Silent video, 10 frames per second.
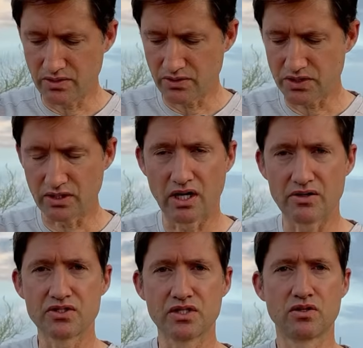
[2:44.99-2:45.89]
and you'll see a lot
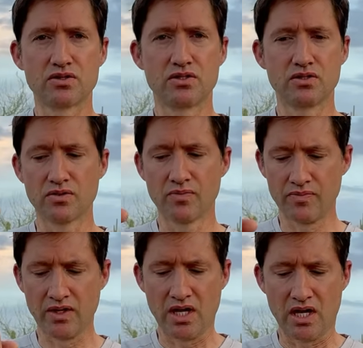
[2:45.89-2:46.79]
of slingers do,
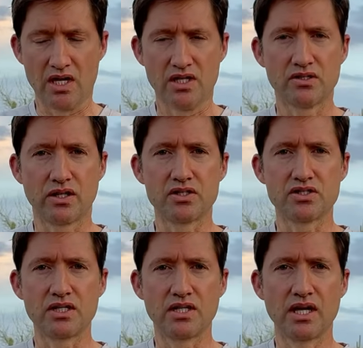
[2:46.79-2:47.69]
is you let the
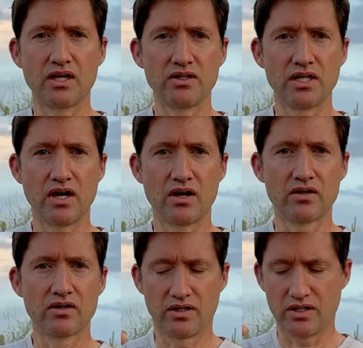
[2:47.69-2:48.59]
sling dangle in the air.